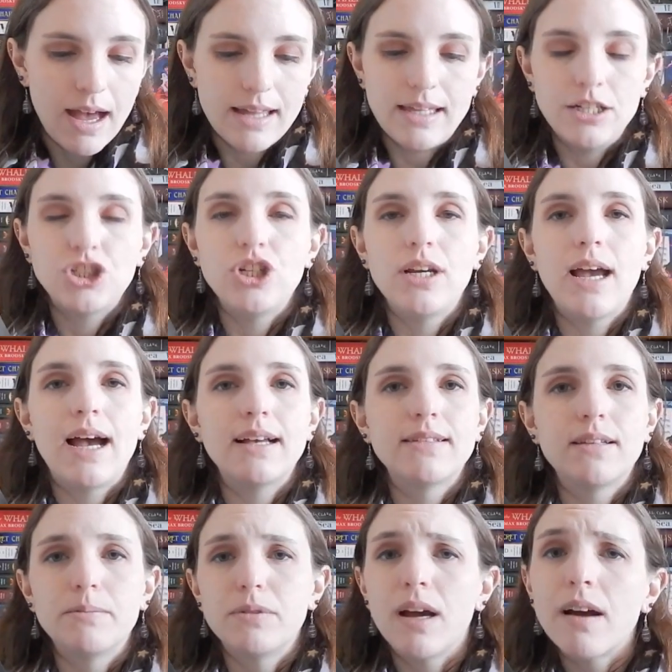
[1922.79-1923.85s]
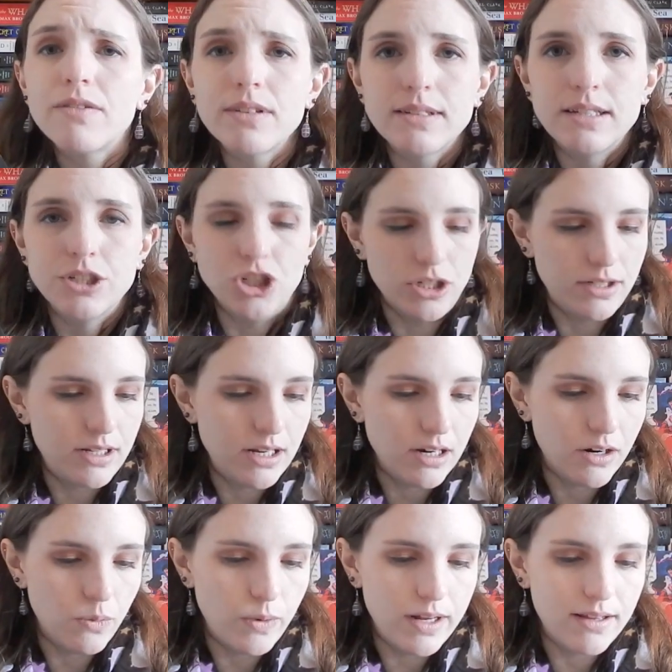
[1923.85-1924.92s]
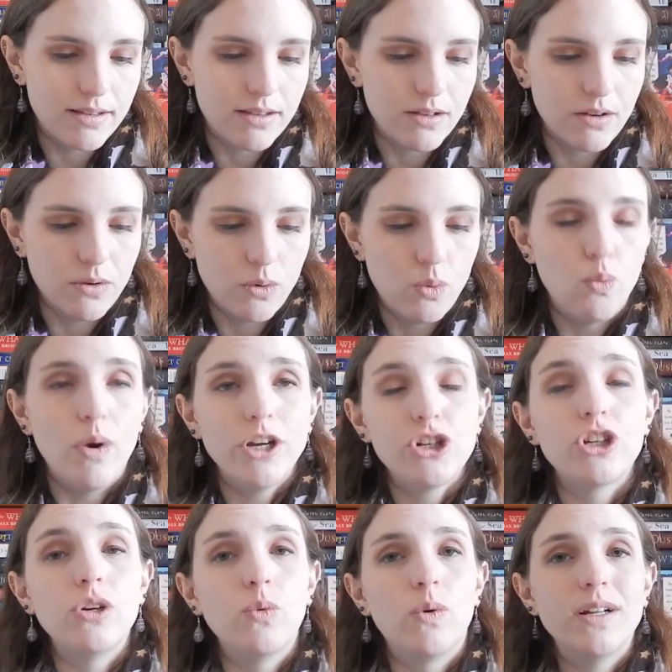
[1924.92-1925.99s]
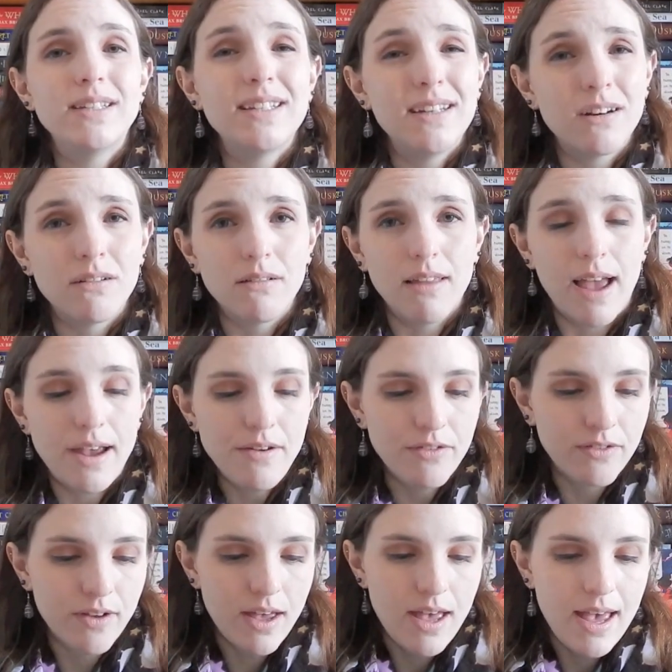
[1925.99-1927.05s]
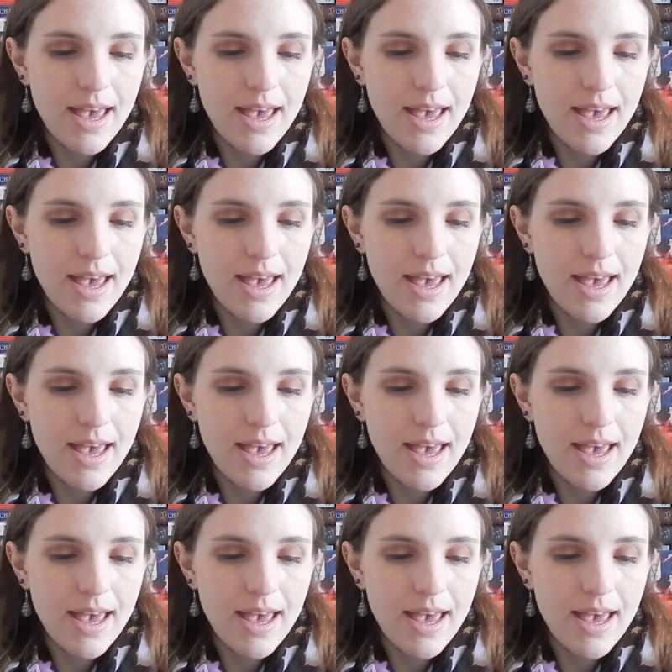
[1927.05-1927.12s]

I think she has some tough decisions here with what she wants in her life